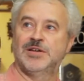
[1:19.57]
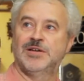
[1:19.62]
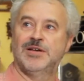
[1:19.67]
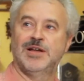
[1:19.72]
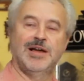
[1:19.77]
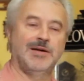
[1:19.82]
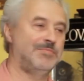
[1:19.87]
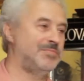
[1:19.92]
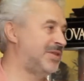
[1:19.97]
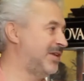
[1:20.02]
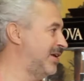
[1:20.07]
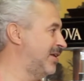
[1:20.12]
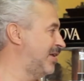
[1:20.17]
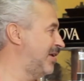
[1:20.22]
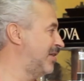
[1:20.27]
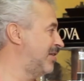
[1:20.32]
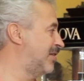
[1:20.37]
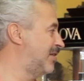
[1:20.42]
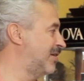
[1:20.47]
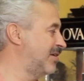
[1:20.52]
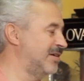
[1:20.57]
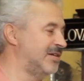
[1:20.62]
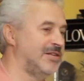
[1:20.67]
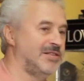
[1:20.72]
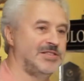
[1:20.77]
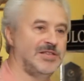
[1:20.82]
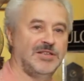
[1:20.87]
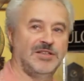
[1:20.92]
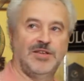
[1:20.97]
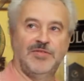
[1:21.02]
updated uh,
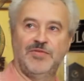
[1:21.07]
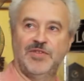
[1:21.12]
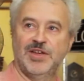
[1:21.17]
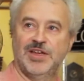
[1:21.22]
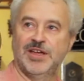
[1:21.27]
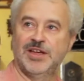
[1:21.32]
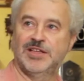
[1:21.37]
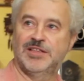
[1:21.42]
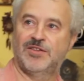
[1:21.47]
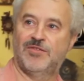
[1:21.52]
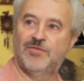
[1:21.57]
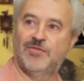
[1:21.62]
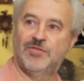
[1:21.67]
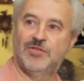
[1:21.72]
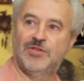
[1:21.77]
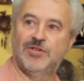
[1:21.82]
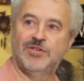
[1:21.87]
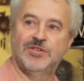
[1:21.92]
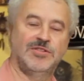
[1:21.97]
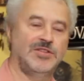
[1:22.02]
certificates for